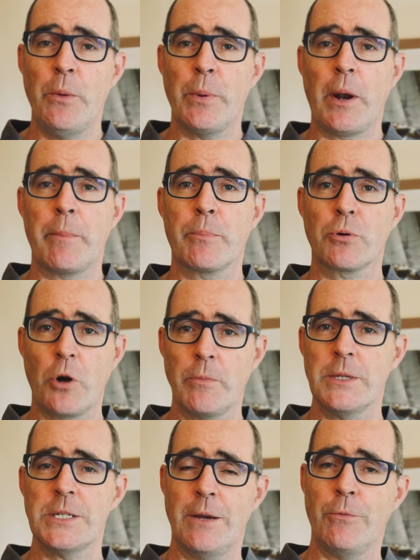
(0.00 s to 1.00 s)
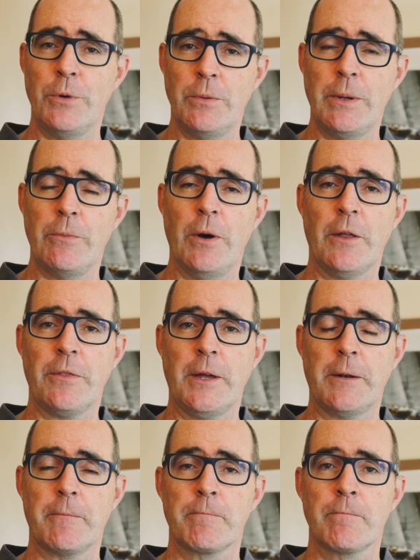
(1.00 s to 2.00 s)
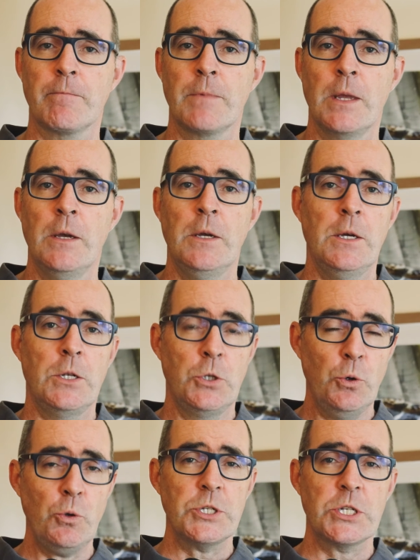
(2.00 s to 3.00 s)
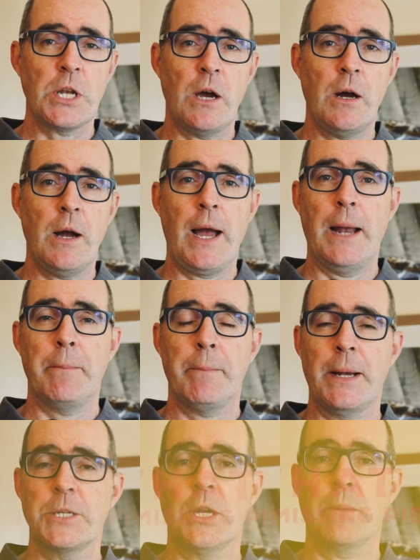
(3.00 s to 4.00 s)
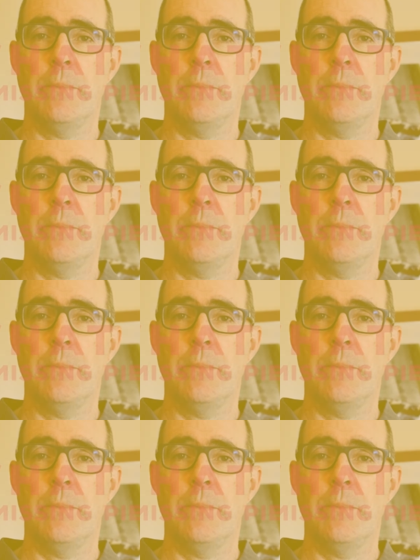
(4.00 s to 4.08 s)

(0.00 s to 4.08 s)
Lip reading: but I promise it will be worth it. North Star and Magic